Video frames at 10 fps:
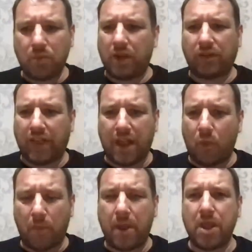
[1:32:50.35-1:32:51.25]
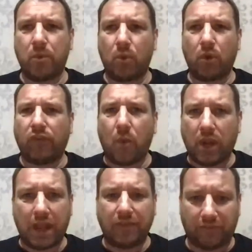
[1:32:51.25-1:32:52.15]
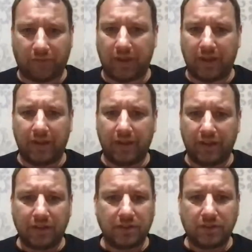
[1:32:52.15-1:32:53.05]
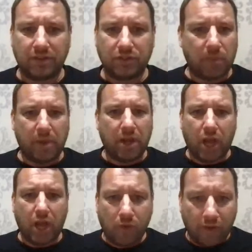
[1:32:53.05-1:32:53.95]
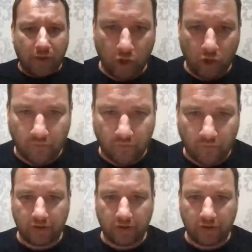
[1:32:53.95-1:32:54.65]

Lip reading: Just don't understand why people were so against it. Do you know what I mean? I know there ain't a lot.